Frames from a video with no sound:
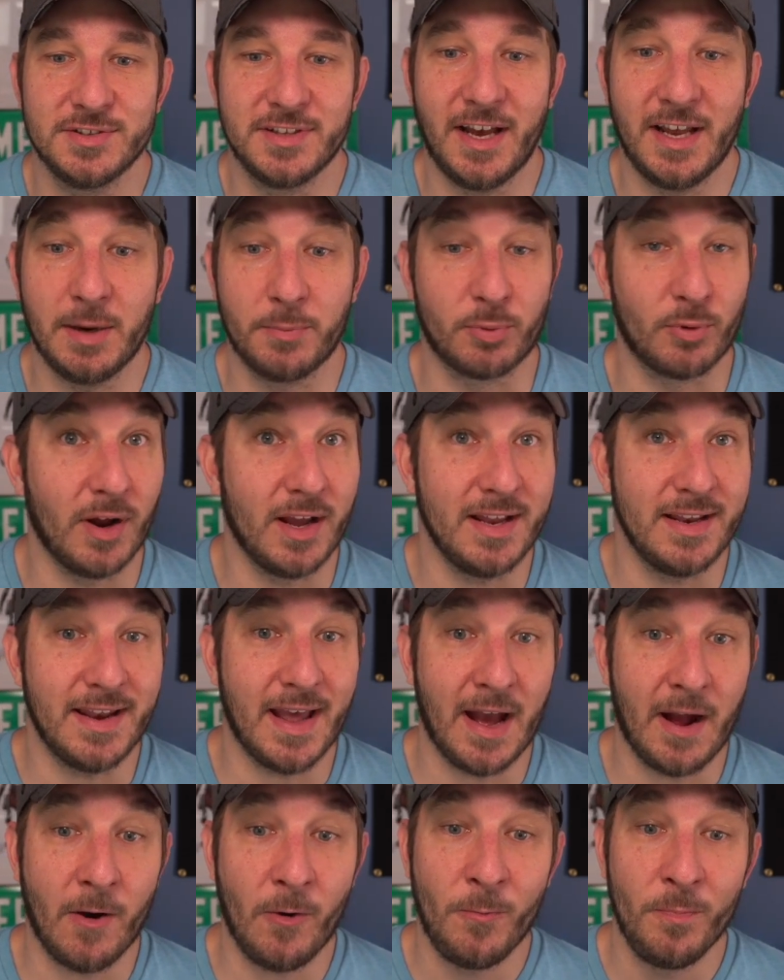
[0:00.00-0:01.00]
lineup right
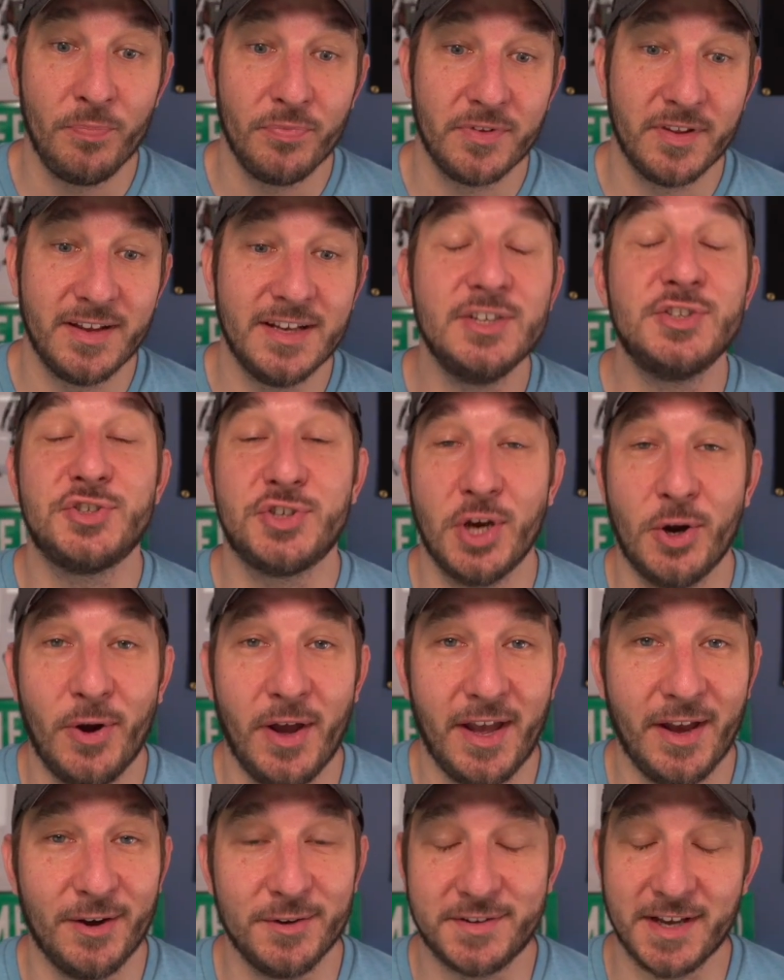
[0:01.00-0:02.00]
now is
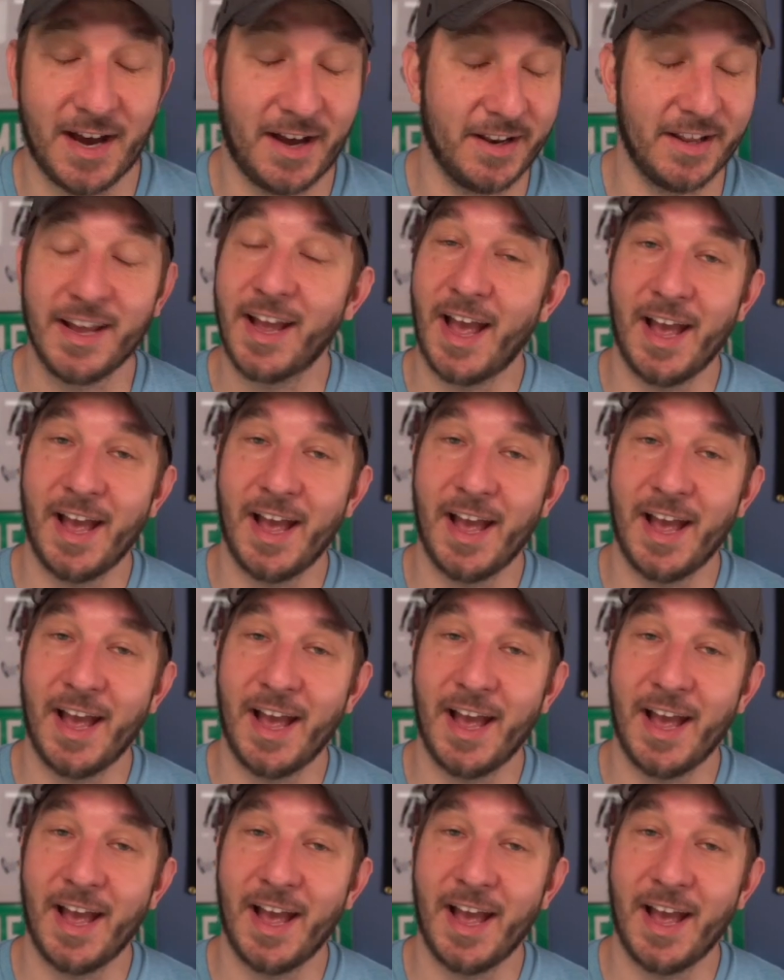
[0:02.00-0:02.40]
Shohei Ohtani,